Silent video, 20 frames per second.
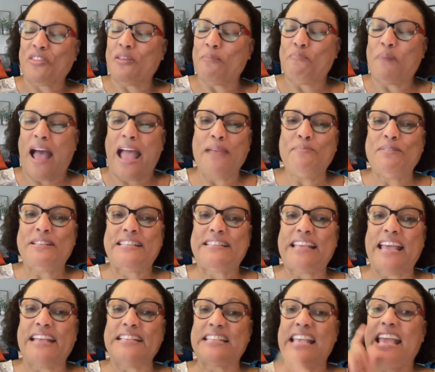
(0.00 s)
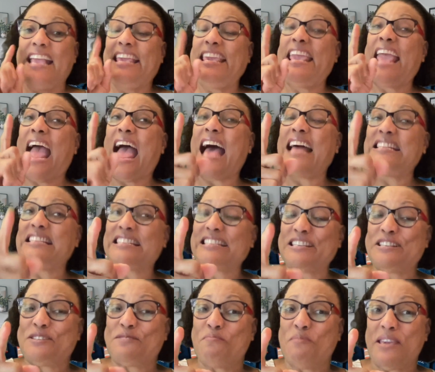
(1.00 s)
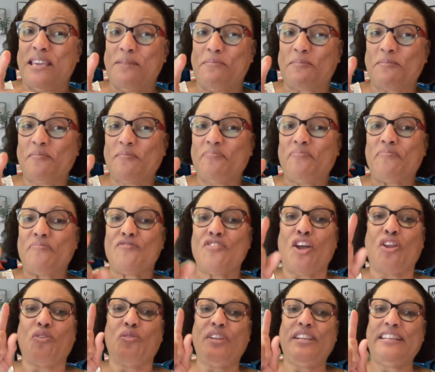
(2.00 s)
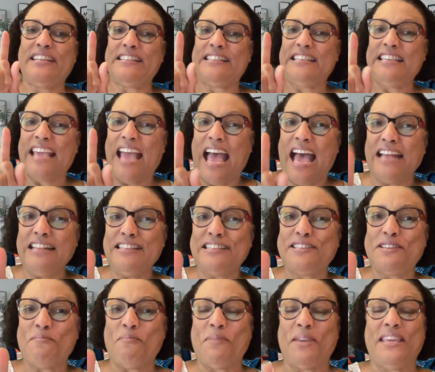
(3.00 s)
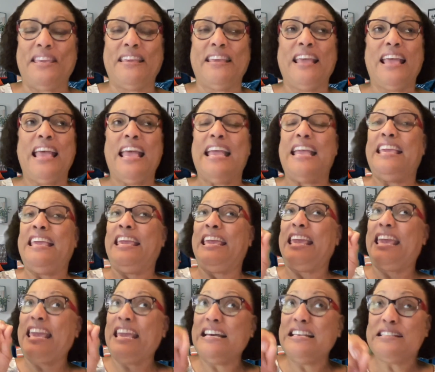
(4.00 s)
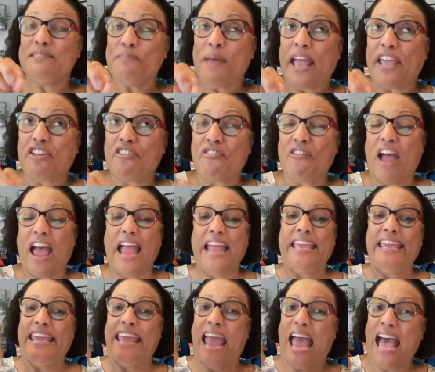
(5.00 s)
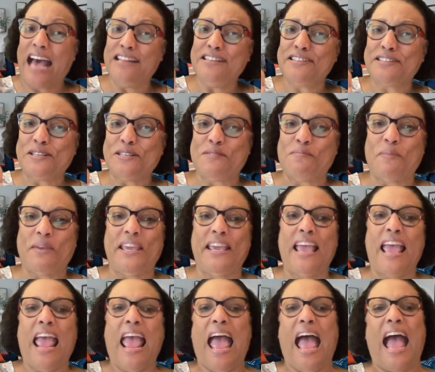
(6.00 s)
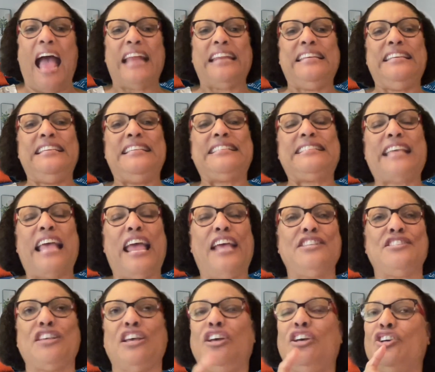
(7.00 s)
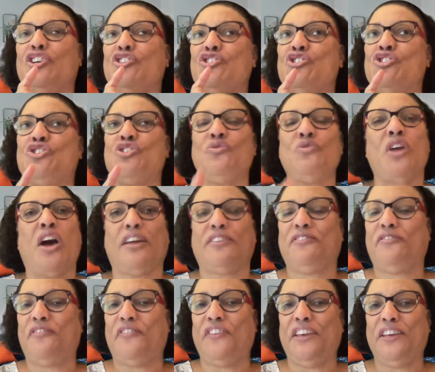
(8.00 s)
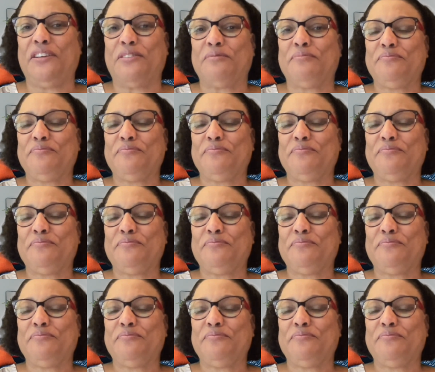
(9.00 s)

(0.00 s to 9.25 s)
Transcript: Bible says He answers me. Not only does He answer me, He hears my cry, He answers me, and He says, do not fear.